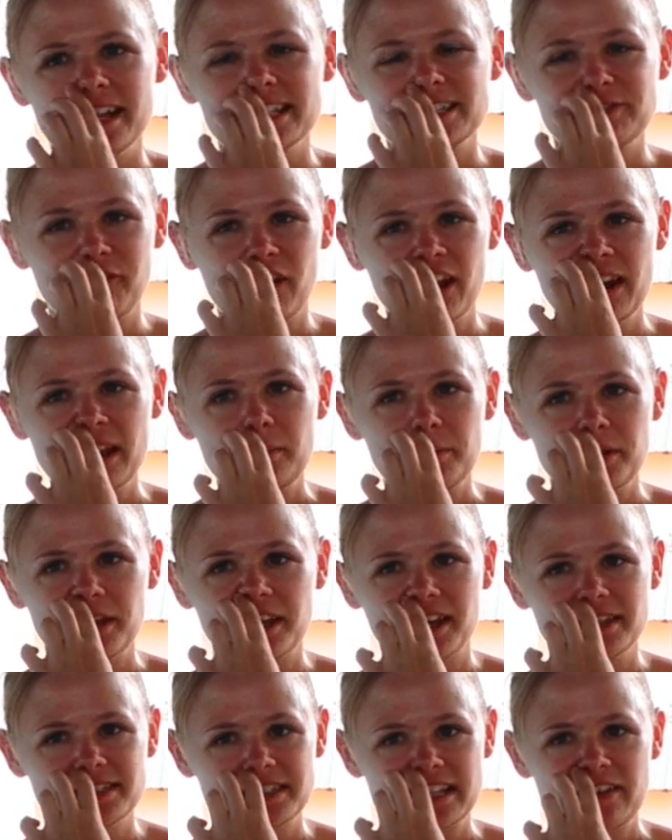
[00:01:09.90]
It's funny
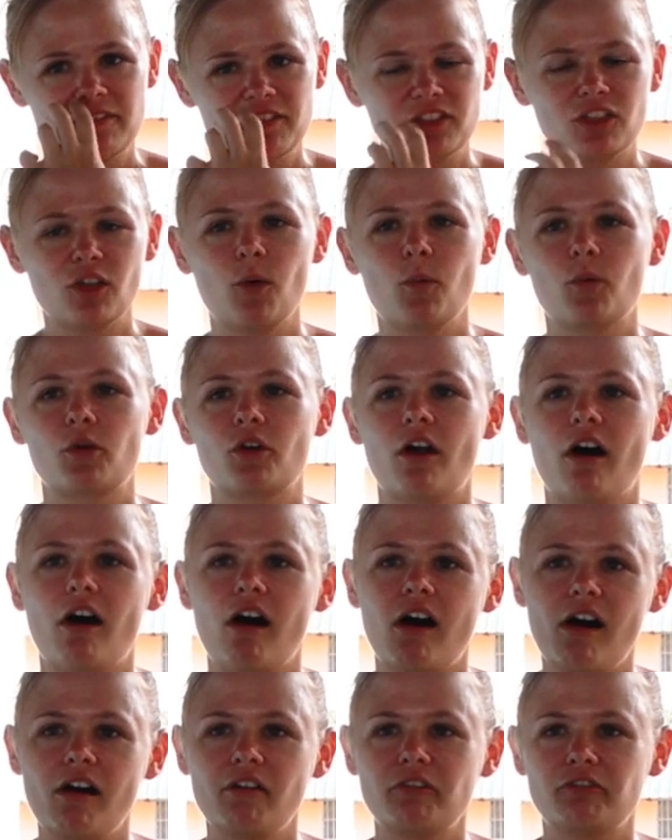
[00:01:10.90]
because even though we're
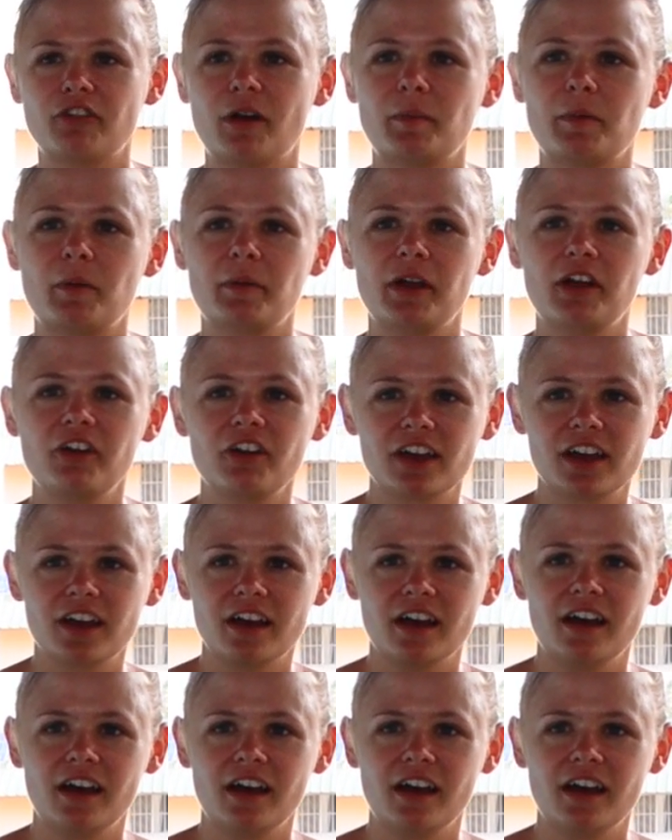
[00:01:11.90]
all from America,